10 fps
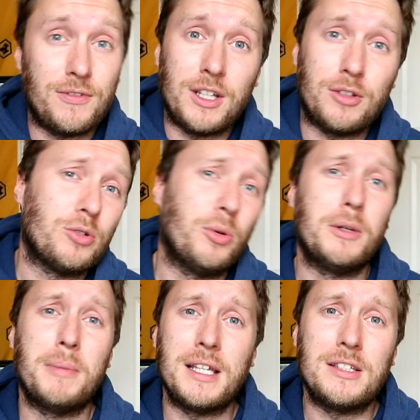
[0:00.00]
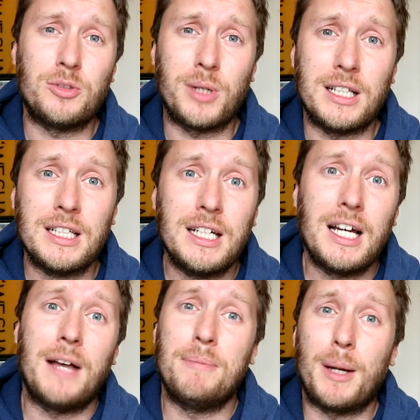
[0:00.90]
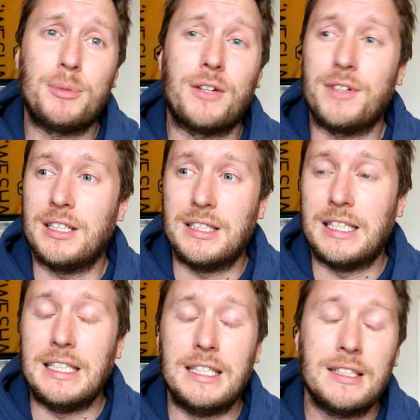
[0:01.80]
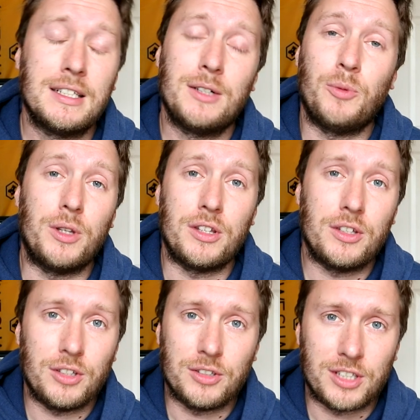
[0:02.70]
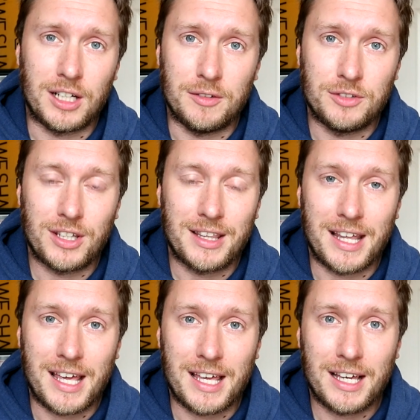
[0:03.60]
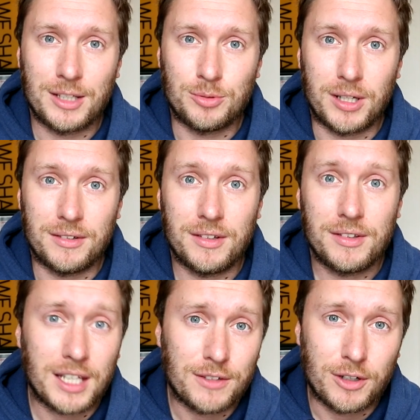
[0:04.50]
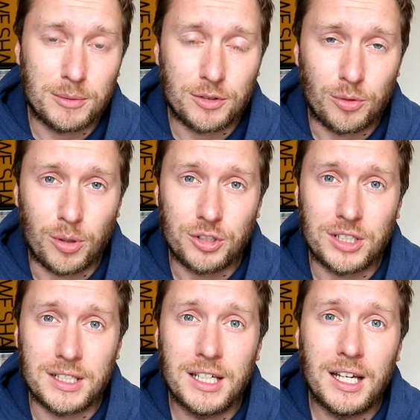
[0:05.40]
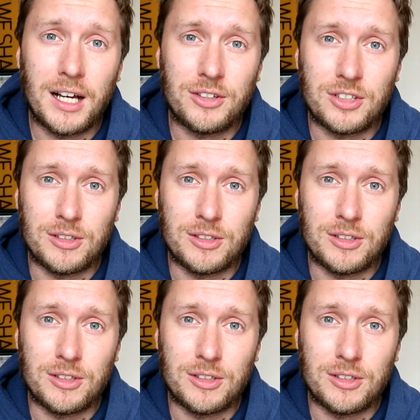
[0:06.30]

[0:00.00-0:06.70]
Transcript: this video to all your mates as well. And perhaps have a little league with yourselves there as well. Thank you very much for watching. I'll